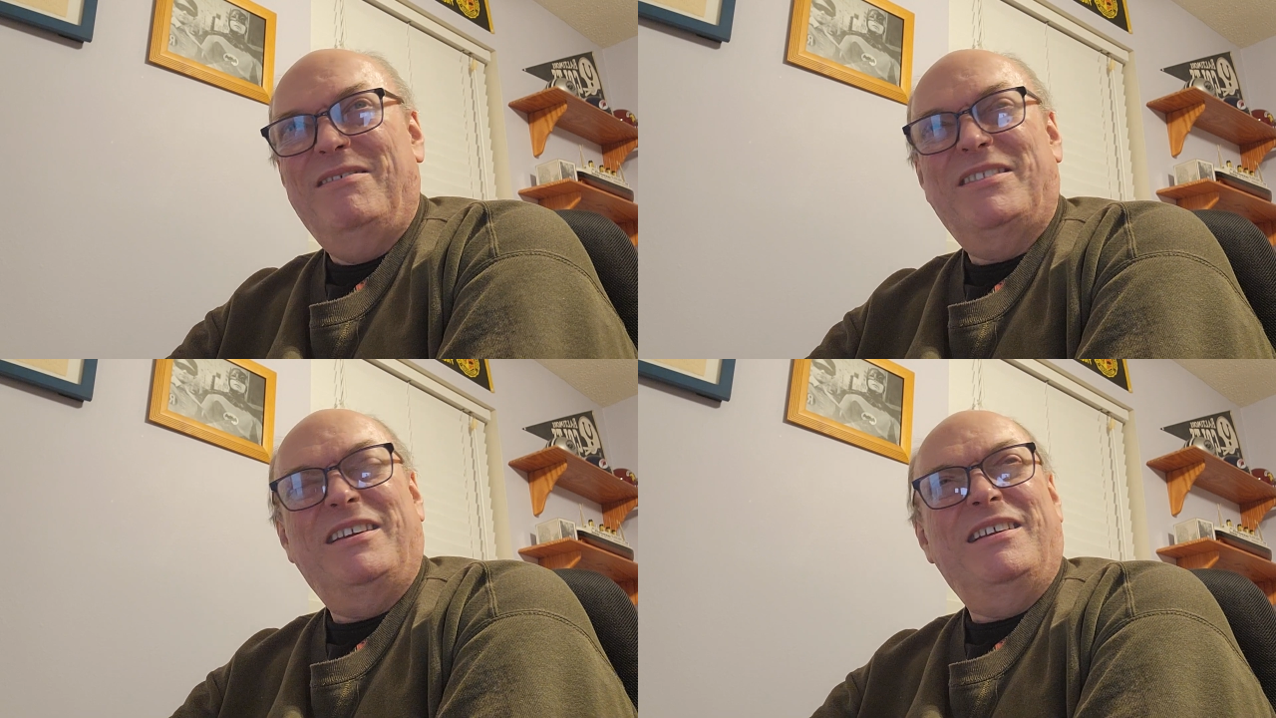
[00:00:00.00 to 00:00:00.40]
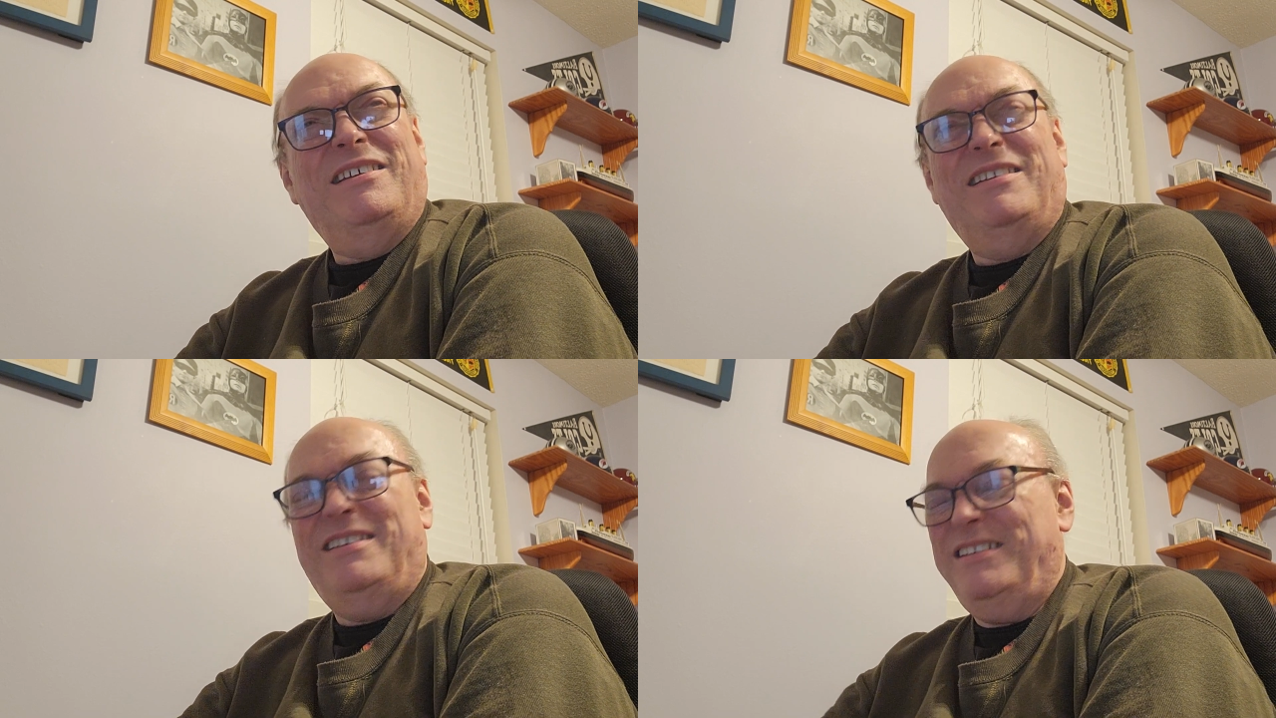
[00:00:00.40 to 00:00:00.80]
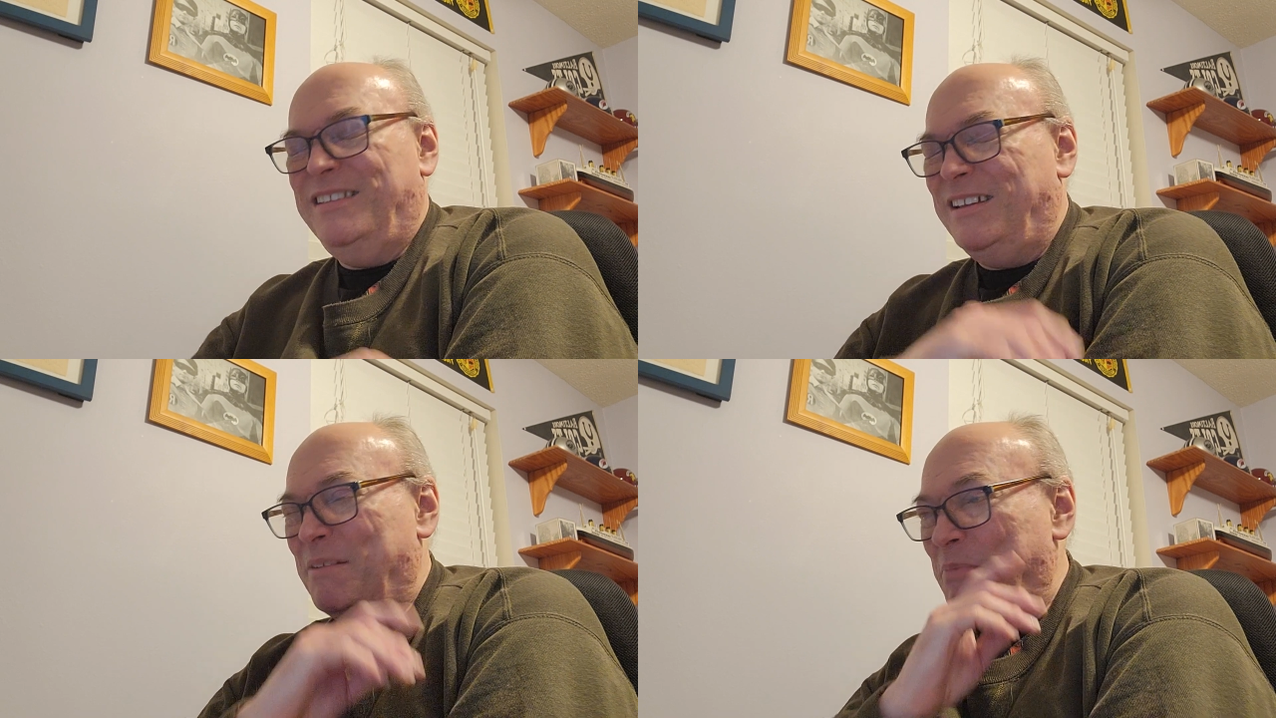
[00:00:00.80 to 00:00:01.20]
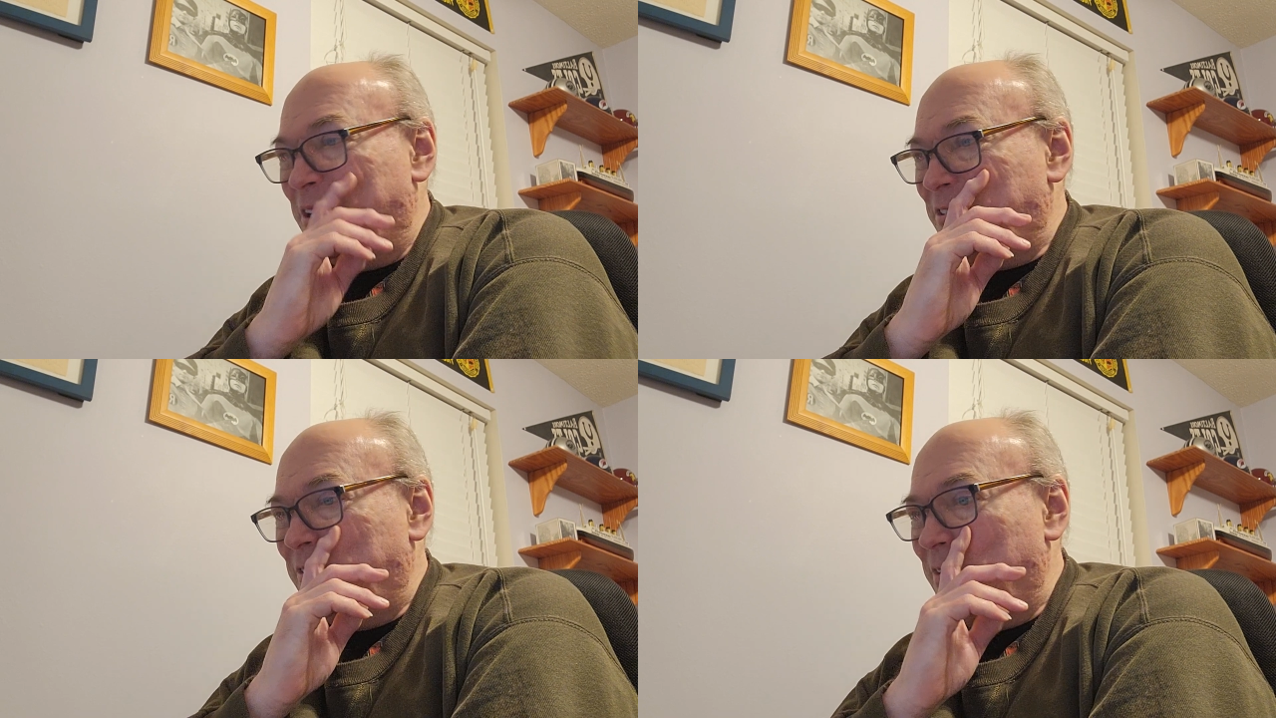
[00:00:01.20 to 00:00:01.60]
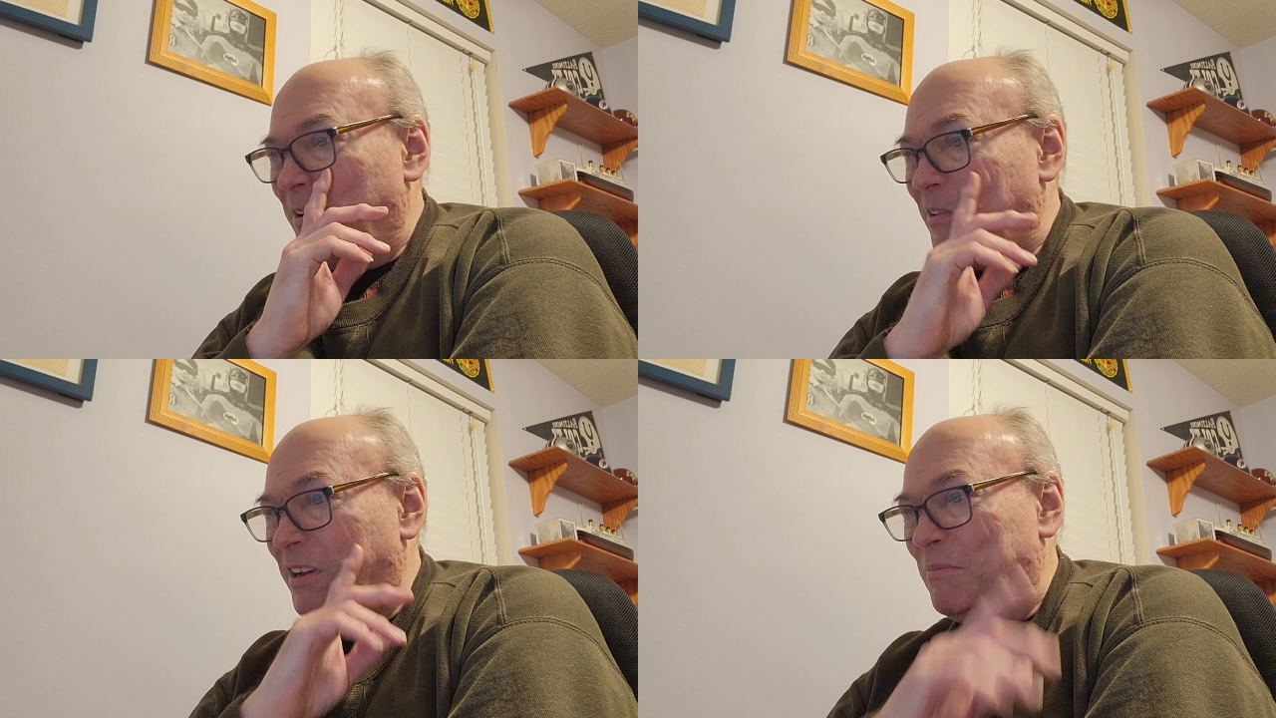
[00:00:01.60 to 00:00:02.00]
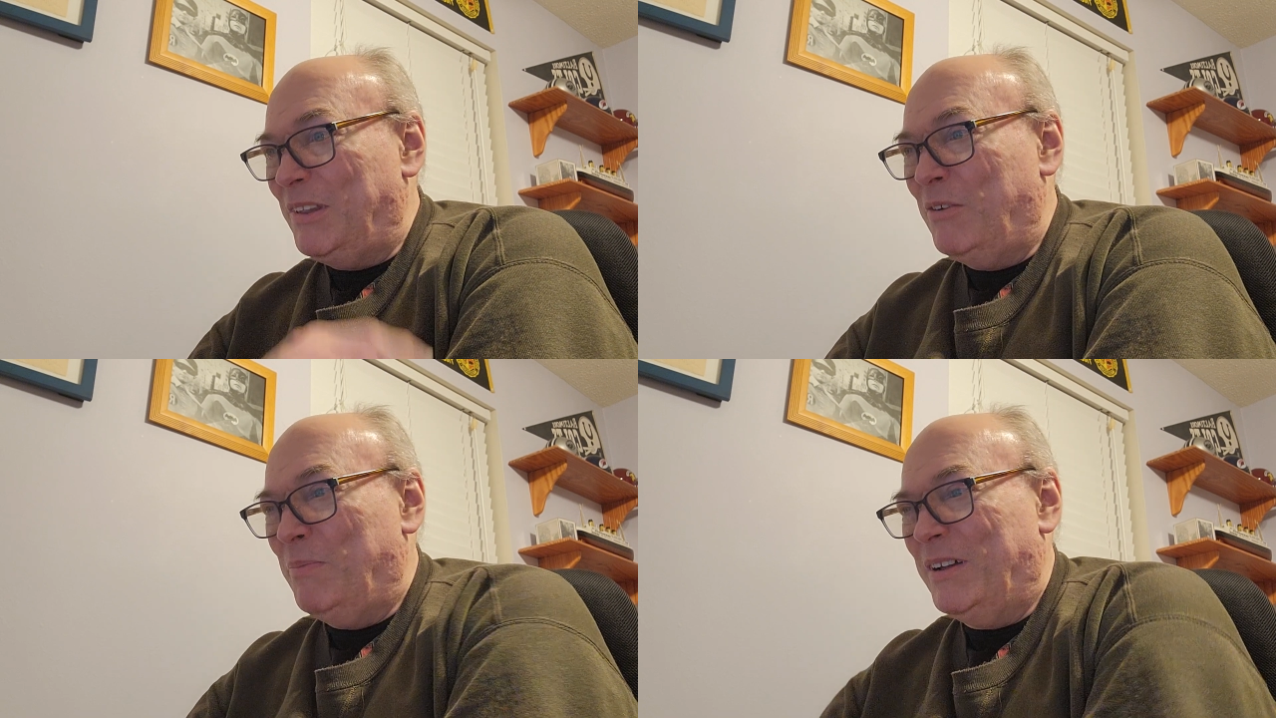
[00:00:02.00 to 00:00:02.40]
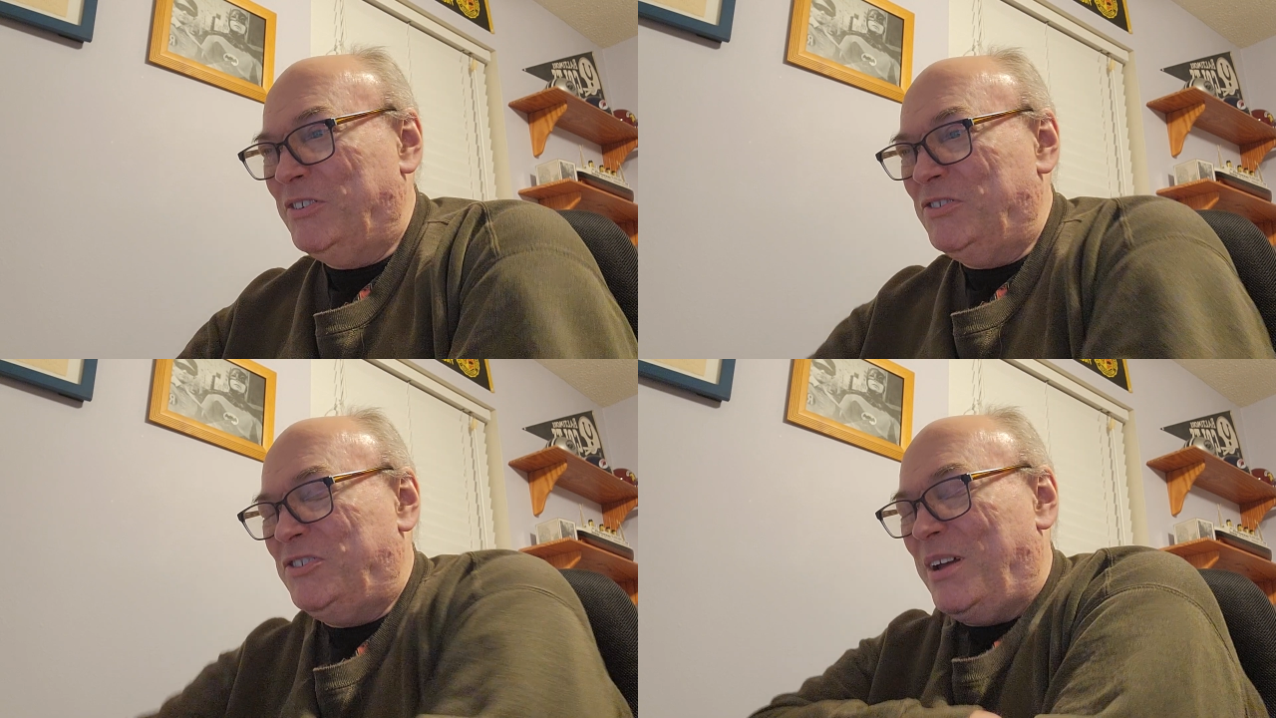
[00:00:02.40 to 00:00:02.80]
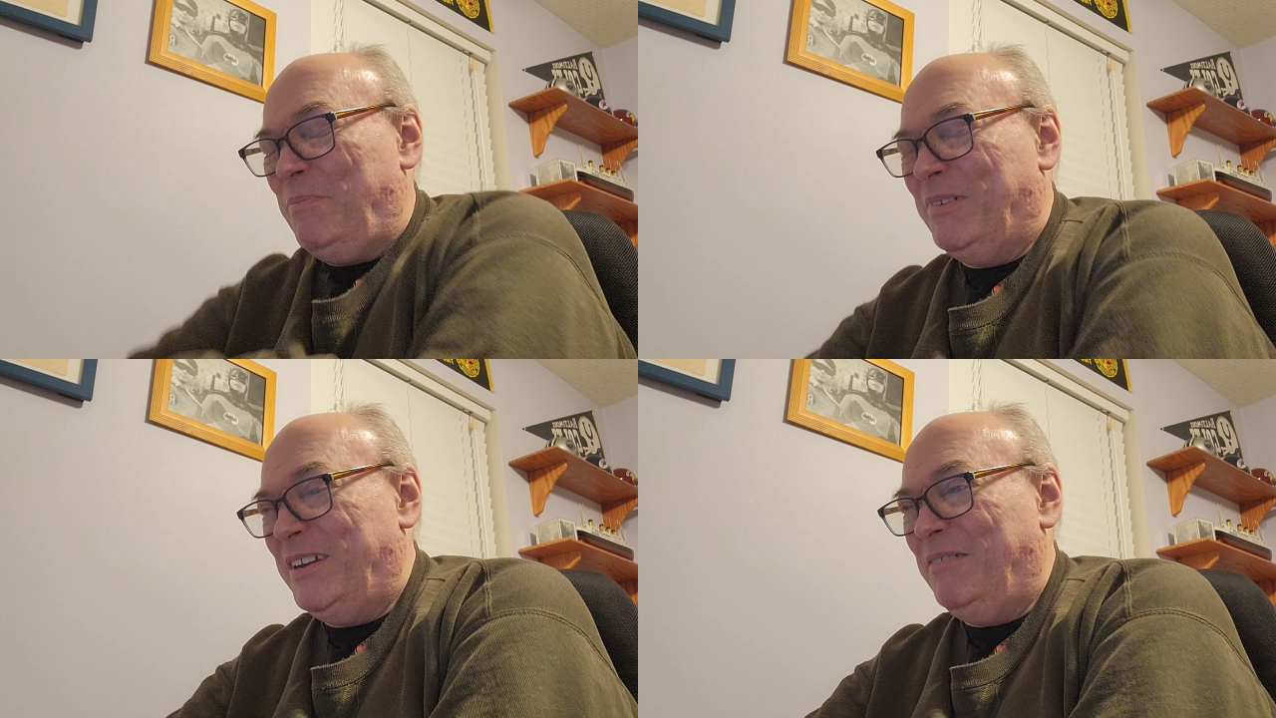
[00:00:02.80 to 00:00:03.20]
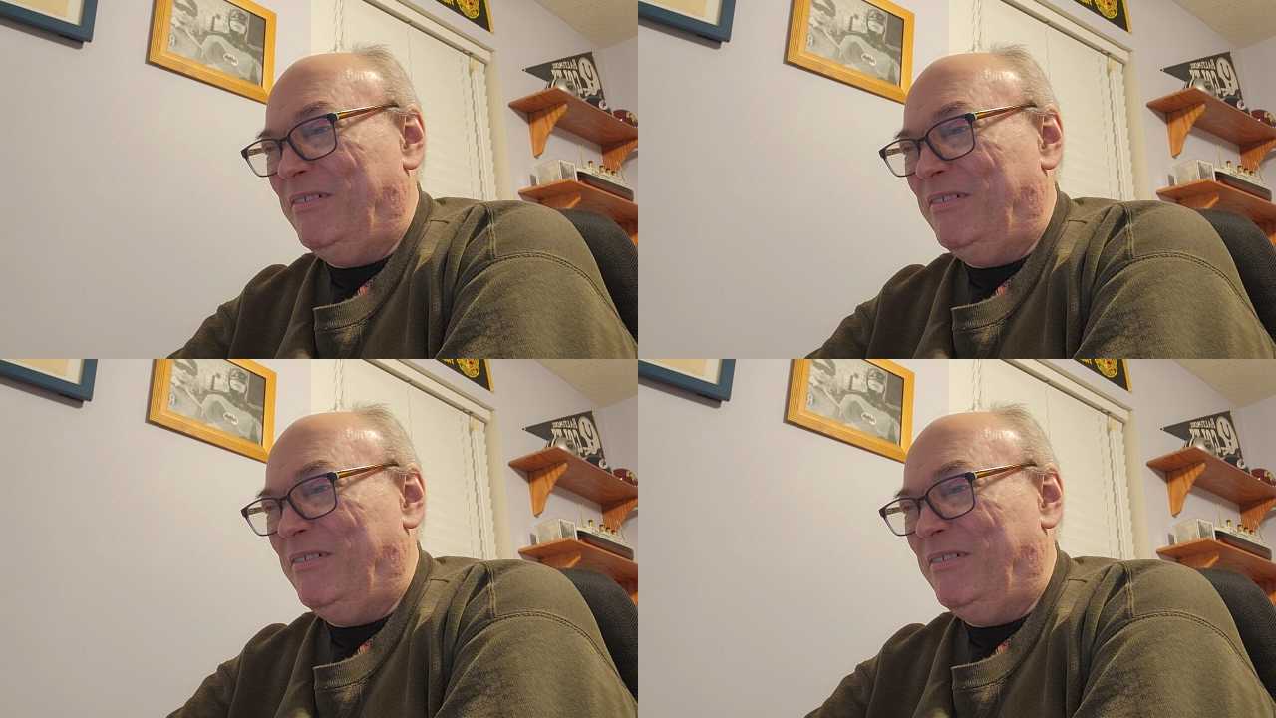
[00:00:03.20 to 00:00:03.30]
But they had a bit too called Low Budget Jeopardy,